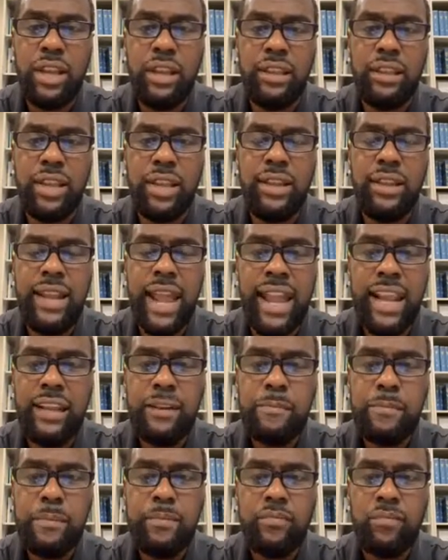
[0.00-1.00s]
the
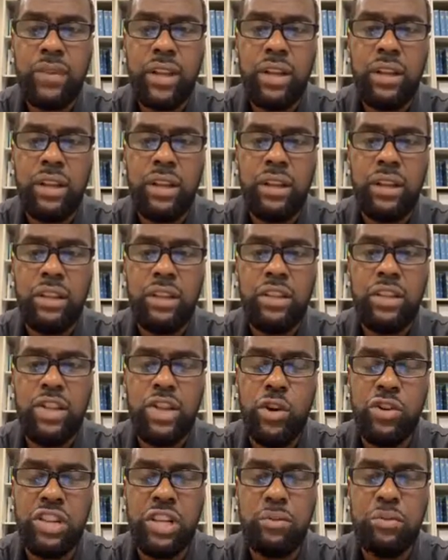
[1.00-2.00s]
date the
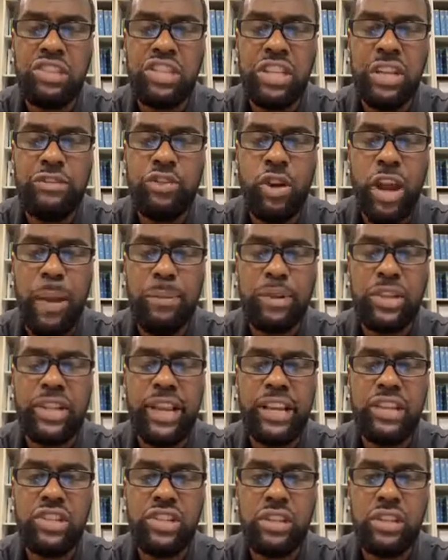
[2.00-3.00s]
union receives your
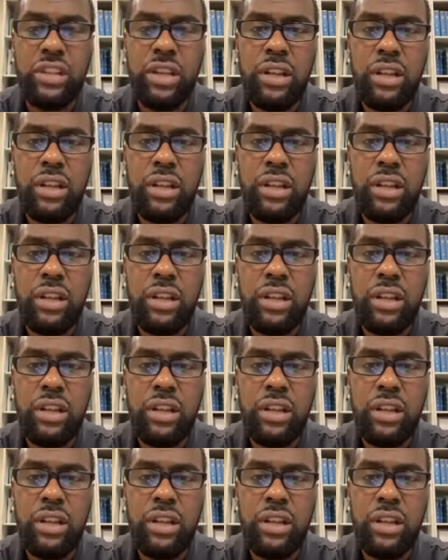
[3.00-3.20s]
application.